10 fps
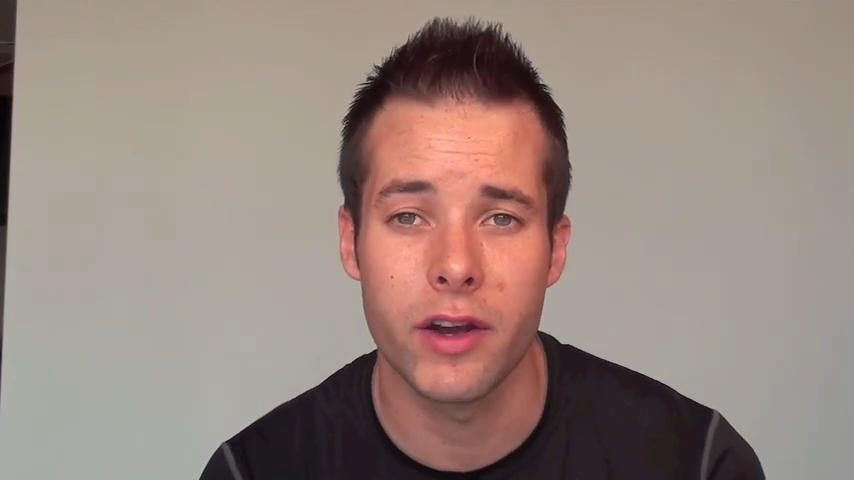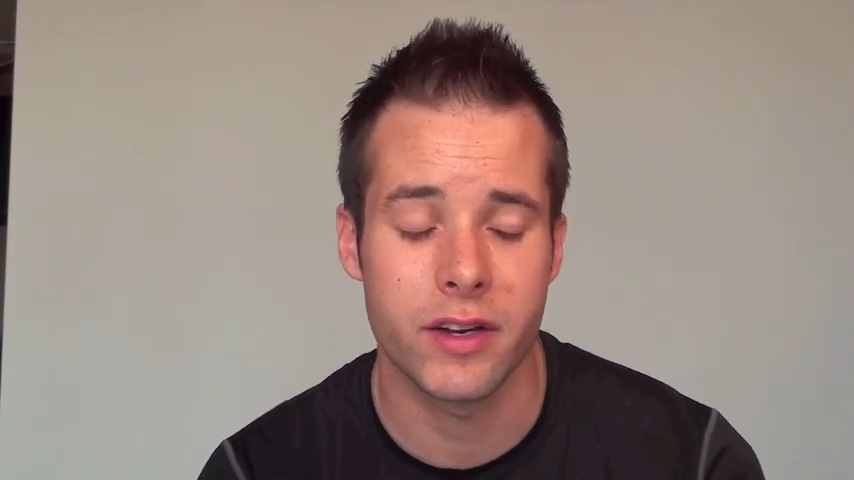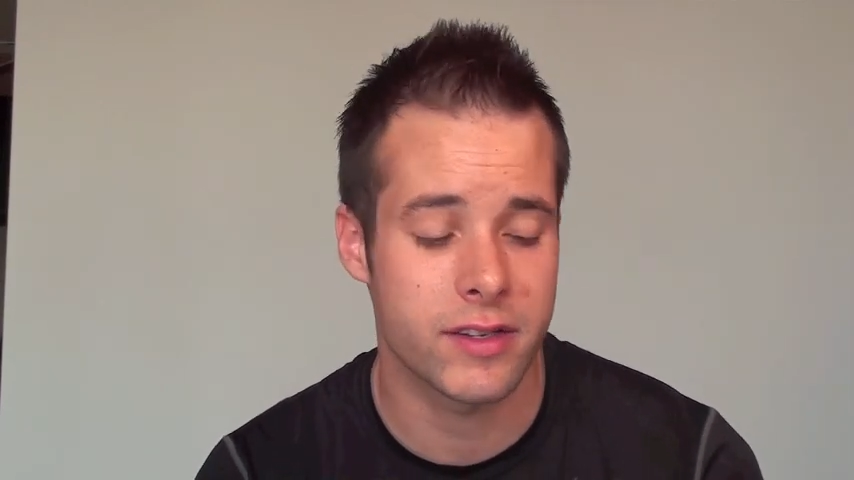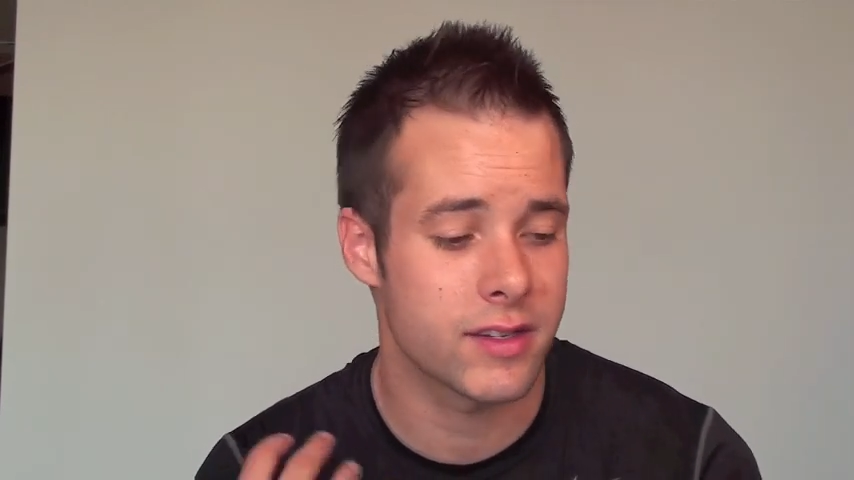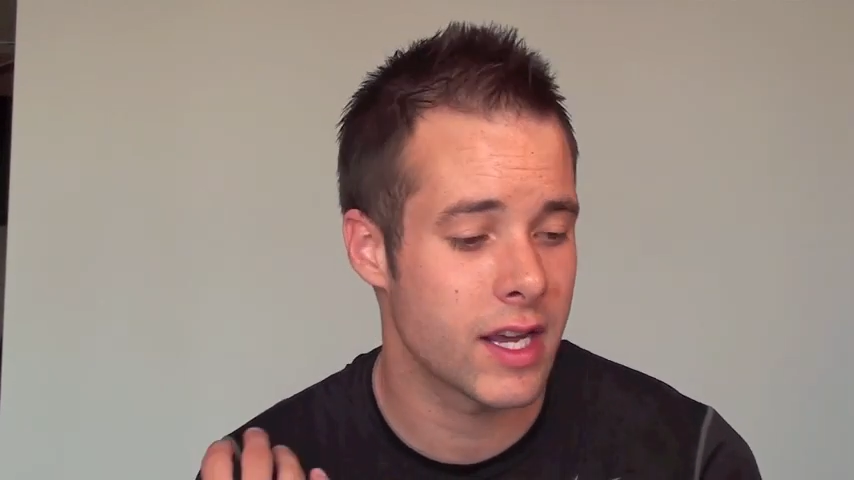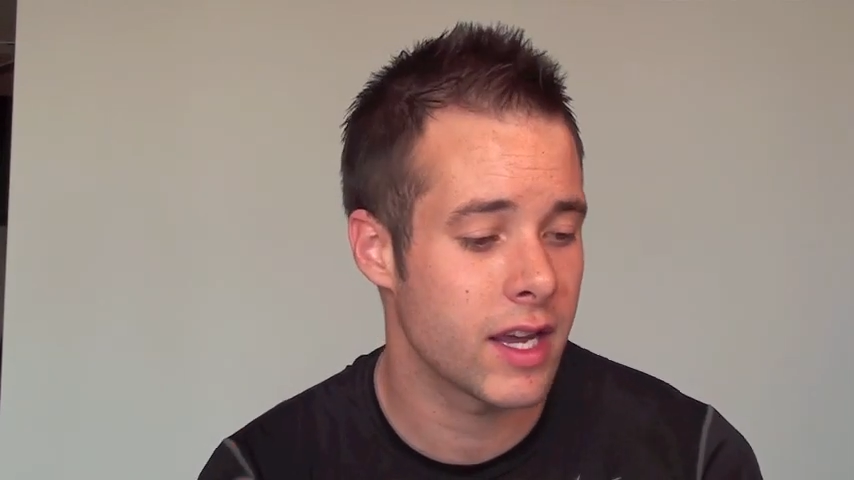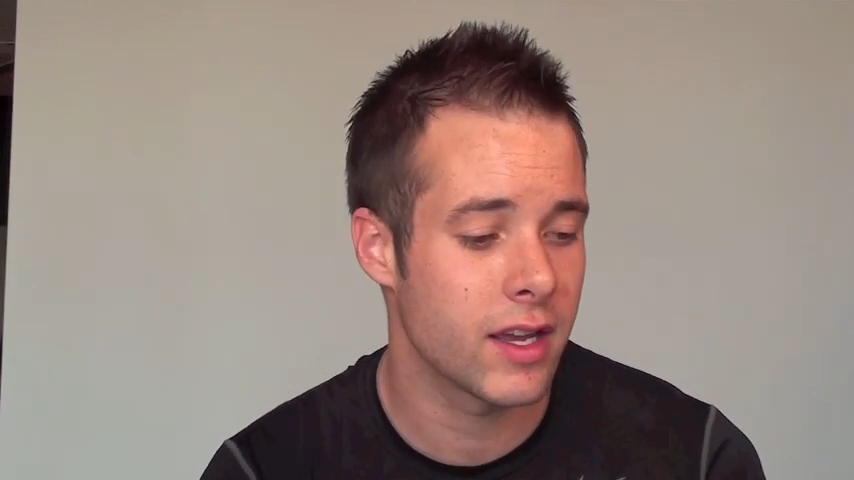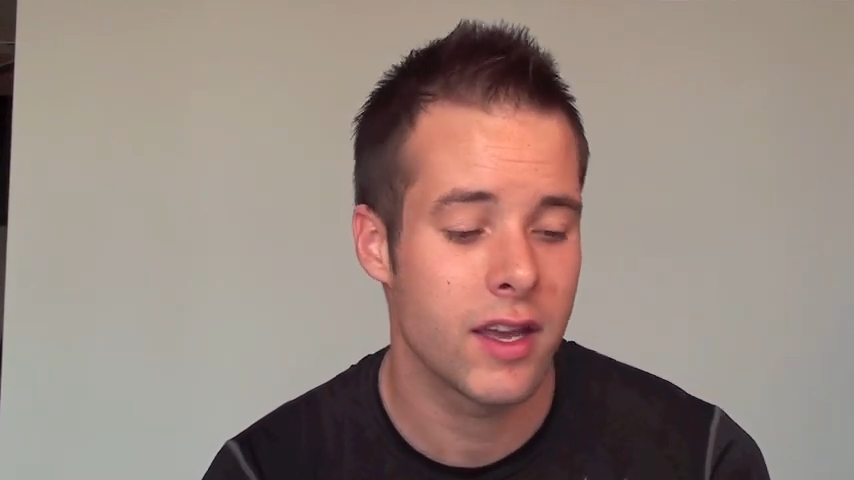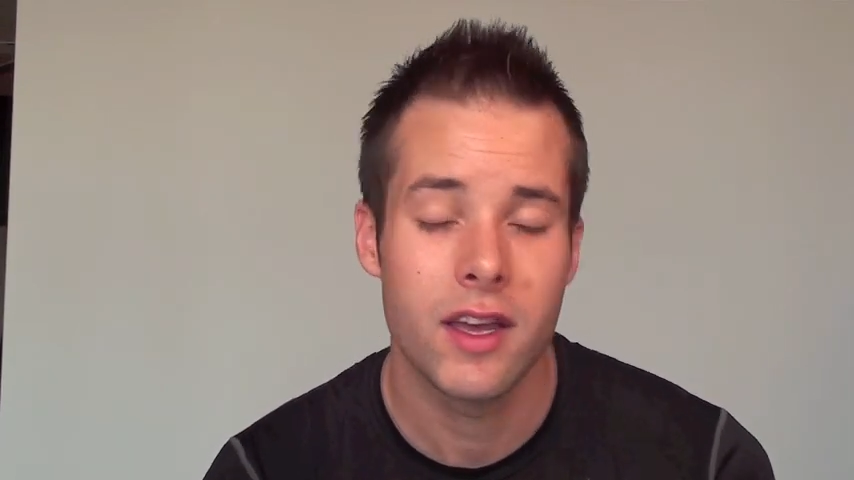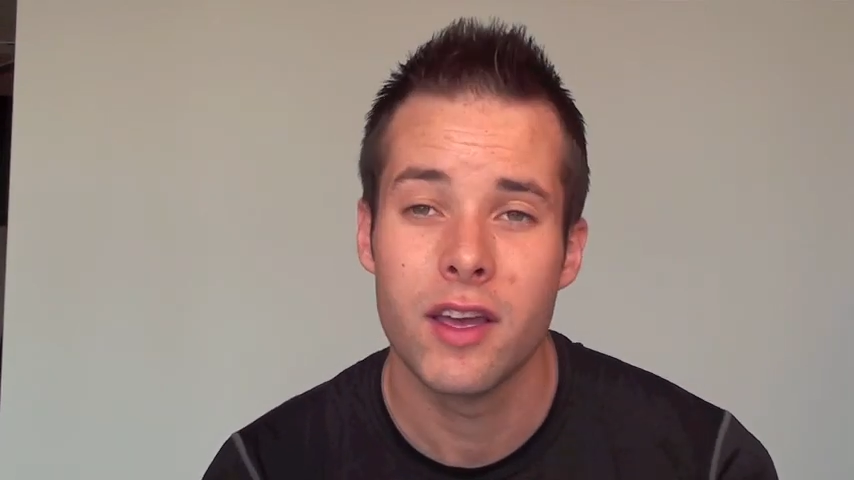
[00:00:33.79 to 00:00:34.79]
You're going to
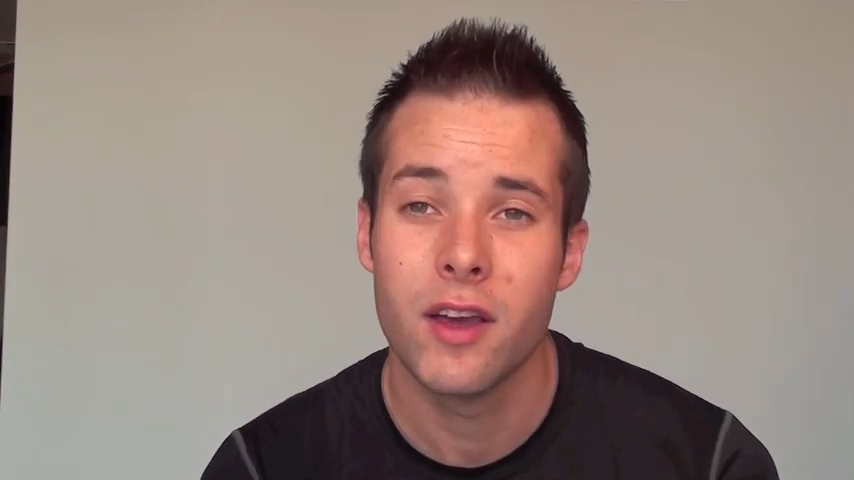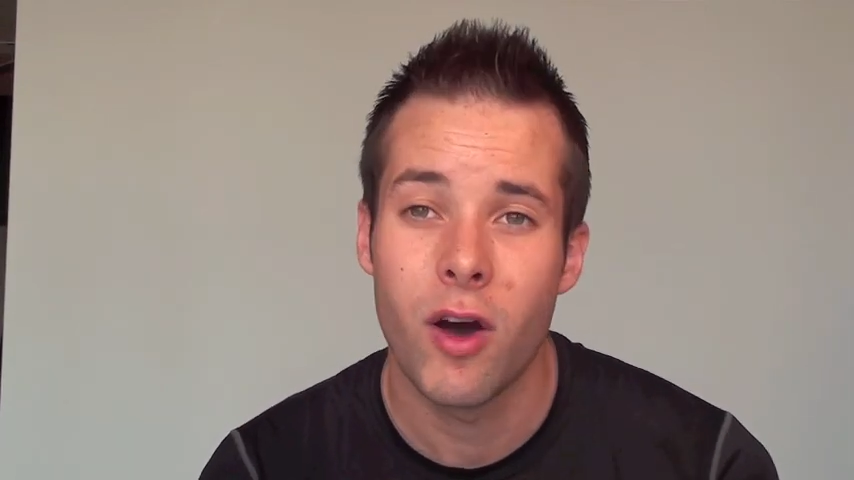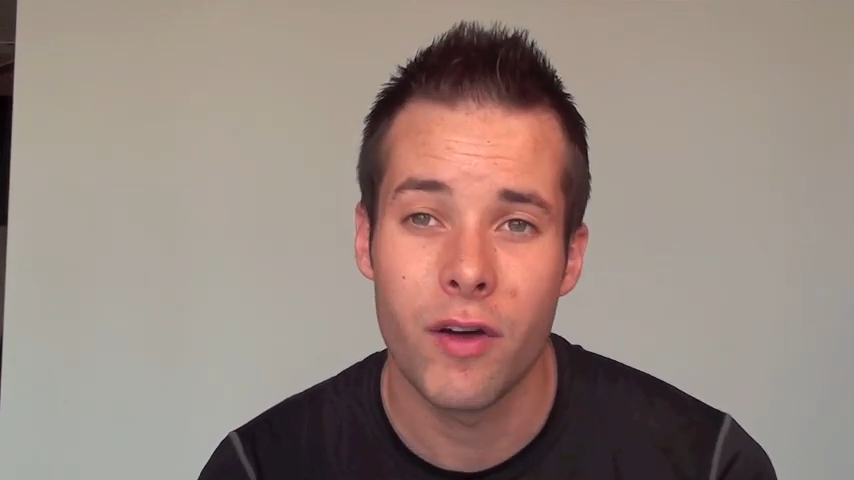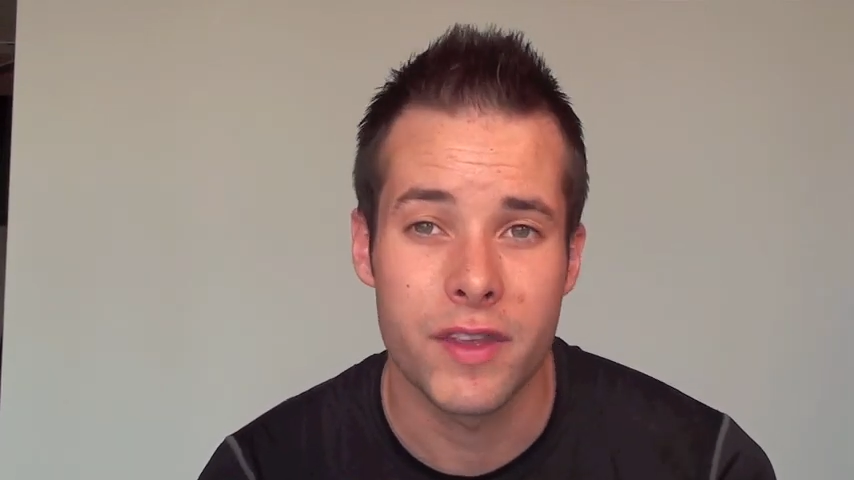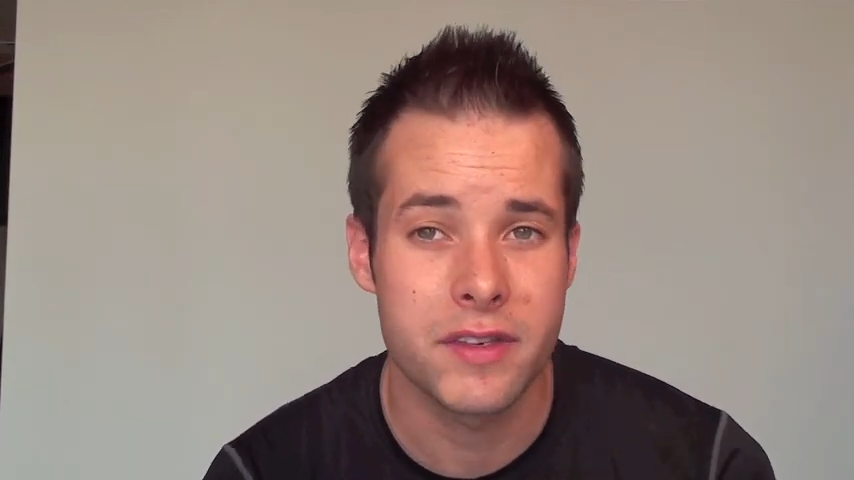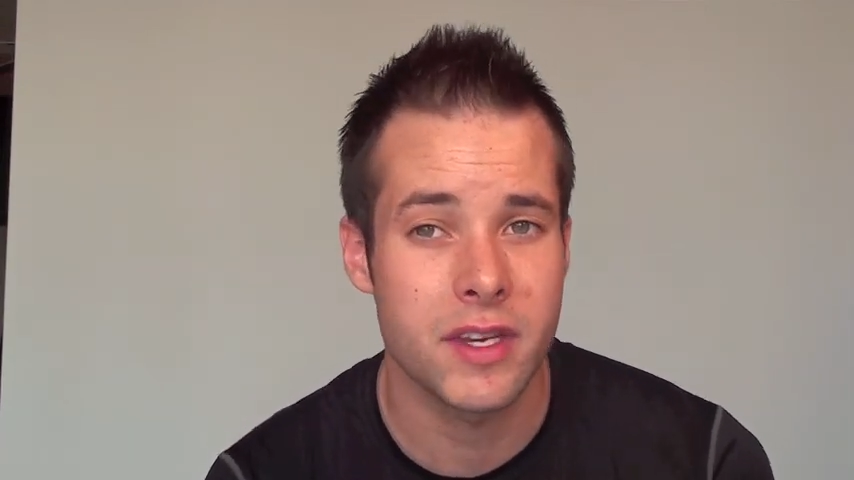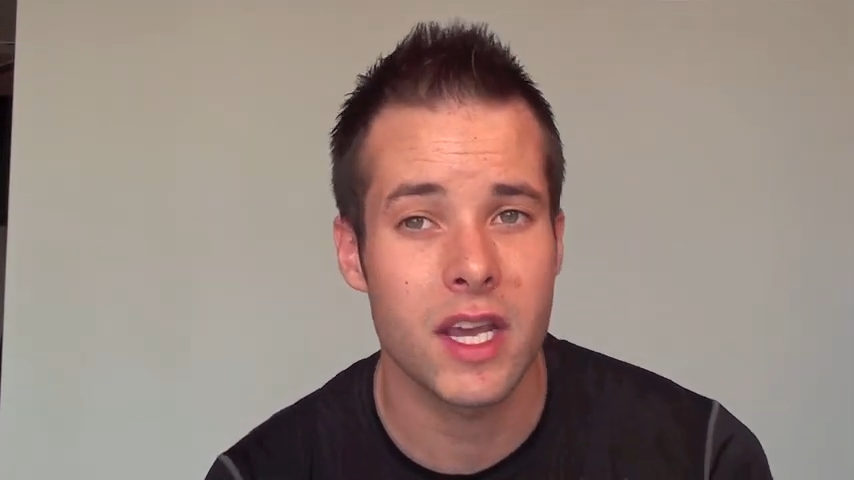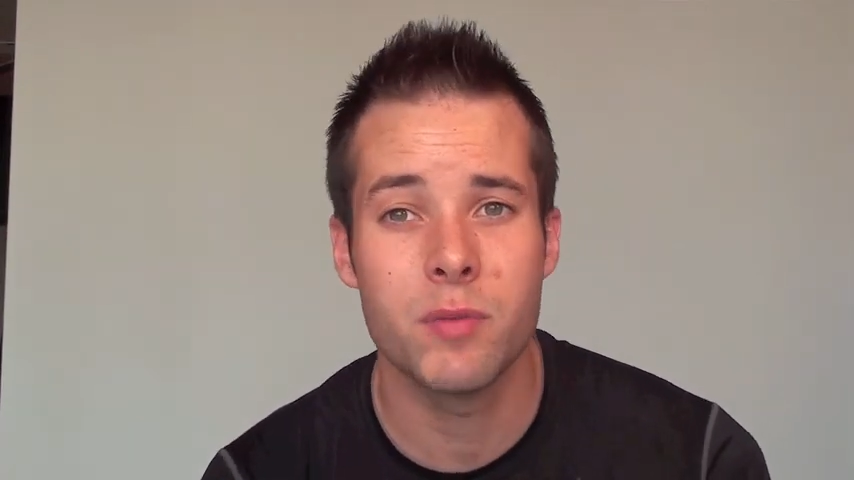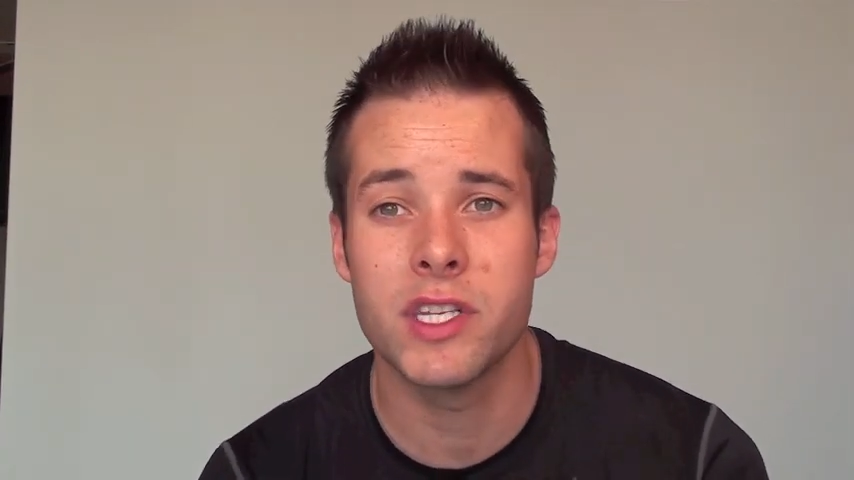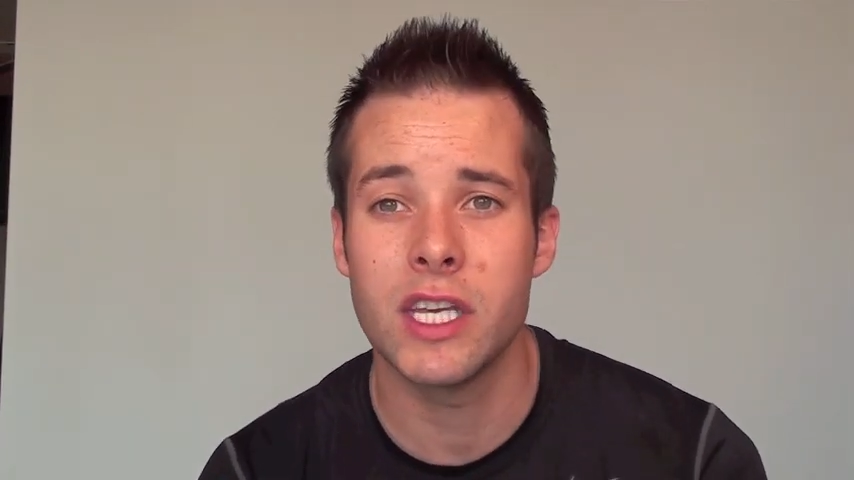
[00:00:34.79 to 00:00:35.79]
stay on the
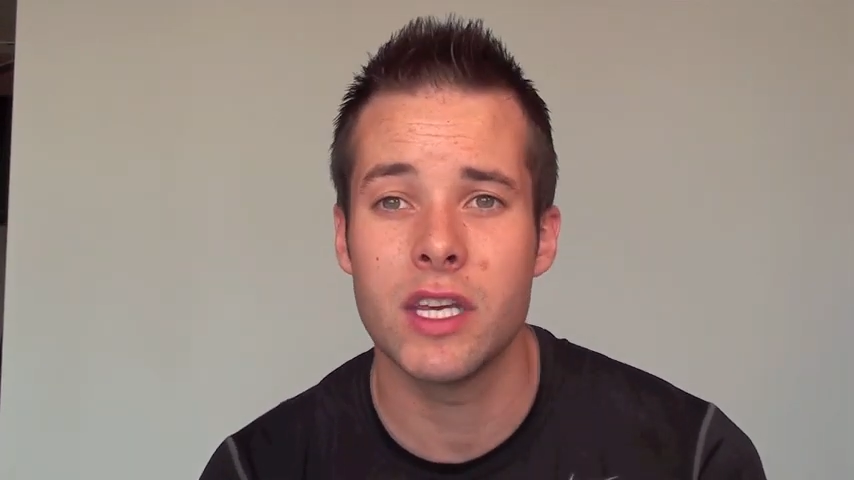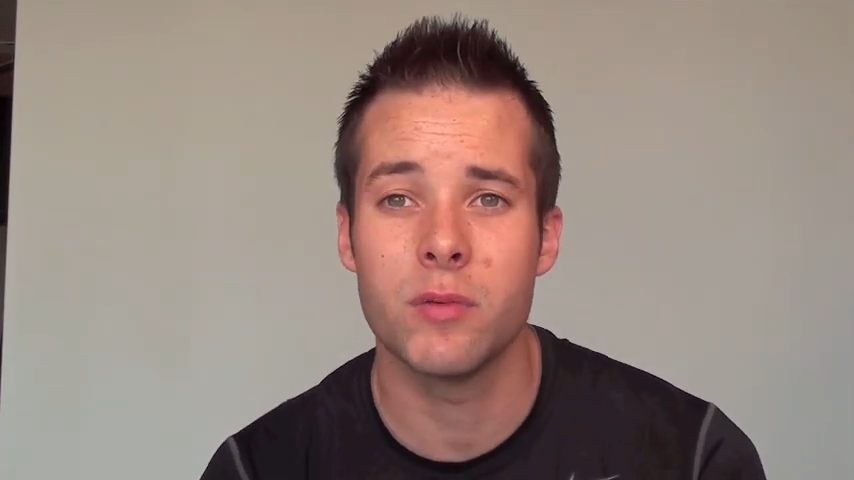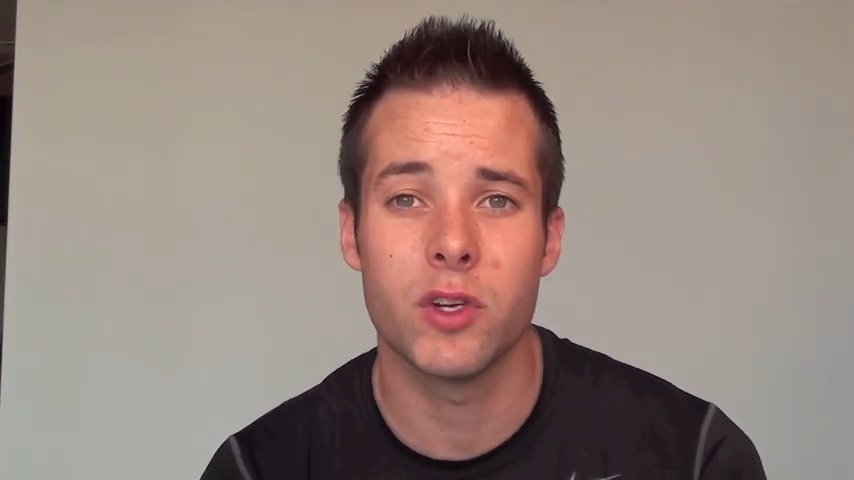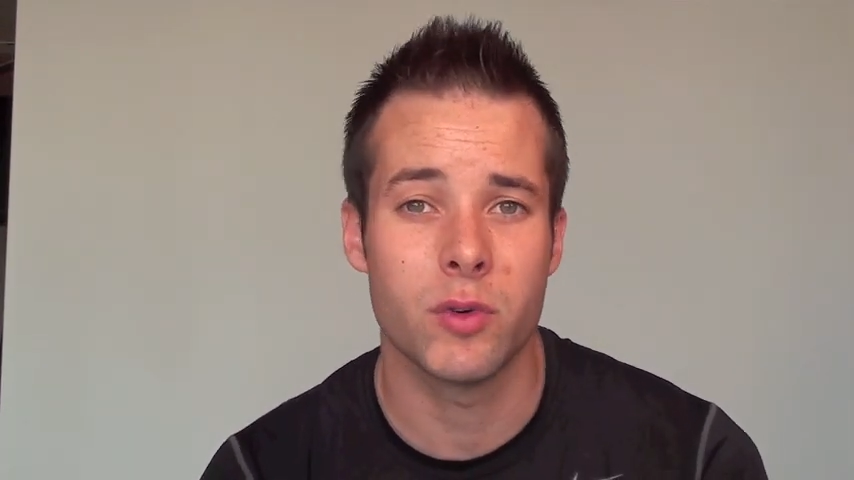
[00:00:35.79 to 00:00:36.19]
same team,